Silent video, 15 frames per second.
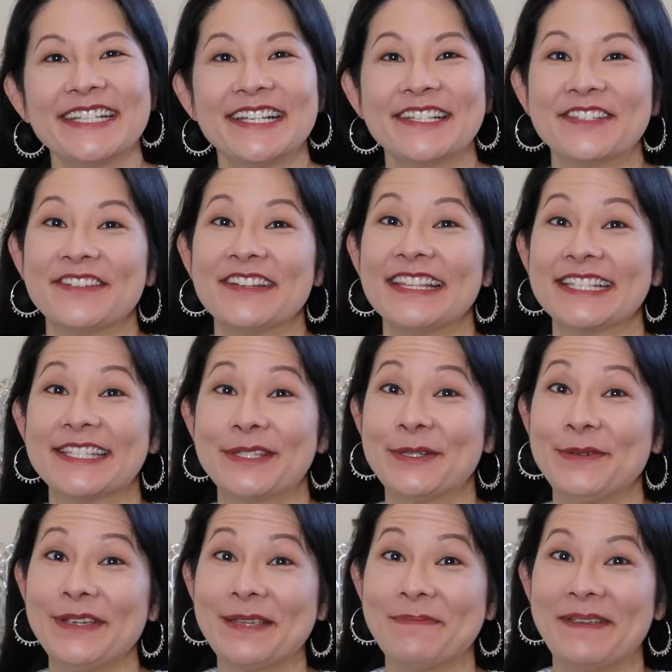during this
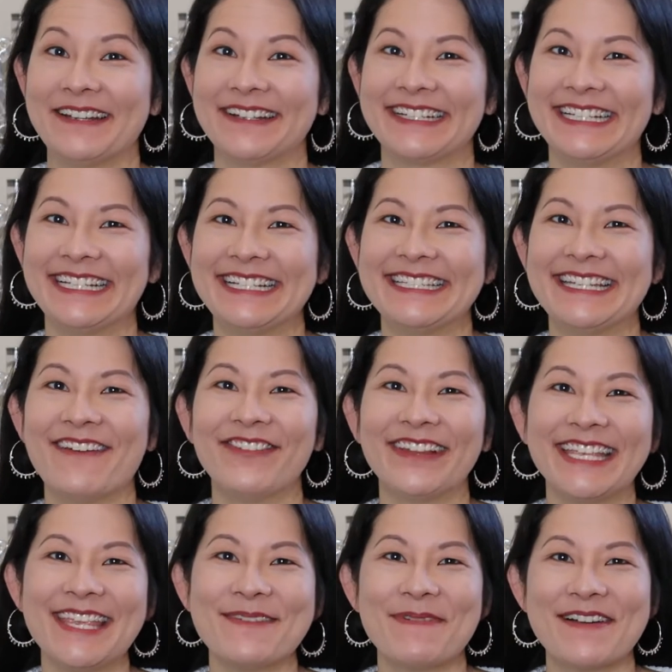2-week period,
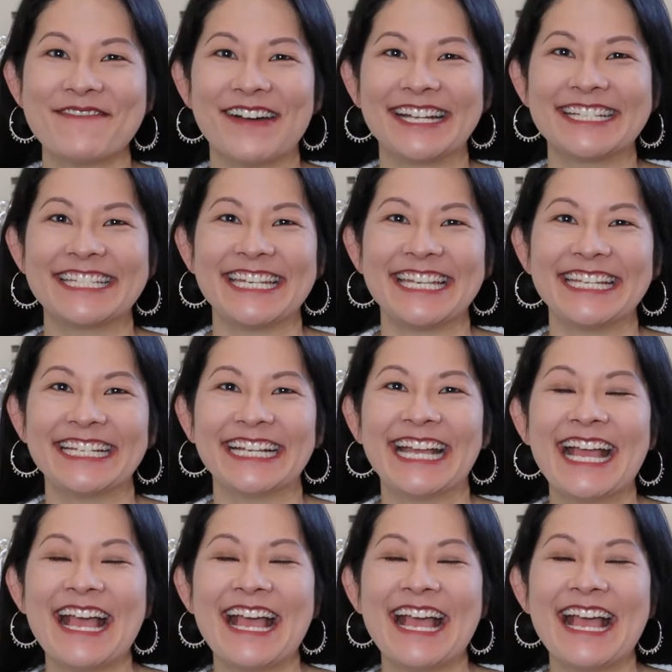definitely keep on watching.